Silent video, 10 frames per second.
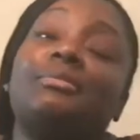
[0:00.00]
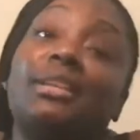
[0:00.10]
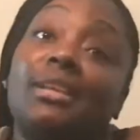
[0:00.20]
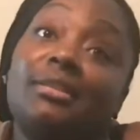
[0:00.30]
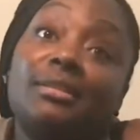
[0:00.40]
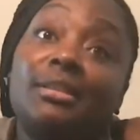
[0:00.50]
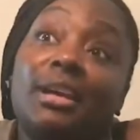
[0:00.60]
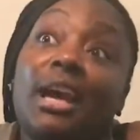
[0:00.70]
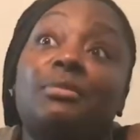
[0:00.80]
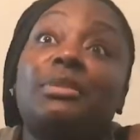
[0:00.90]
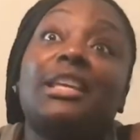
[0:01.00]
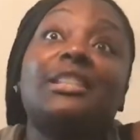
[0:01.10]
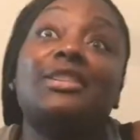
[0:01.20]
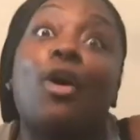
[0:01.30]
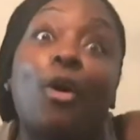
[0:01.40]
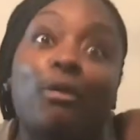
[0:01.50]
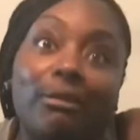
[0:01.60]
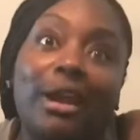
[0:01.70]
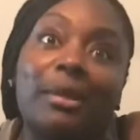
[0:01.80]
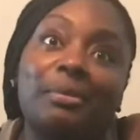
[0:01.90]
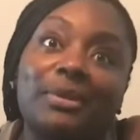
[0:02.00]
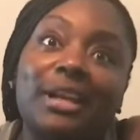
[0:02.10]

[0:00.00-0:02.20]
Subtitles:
yeah, I don't think it's all rap.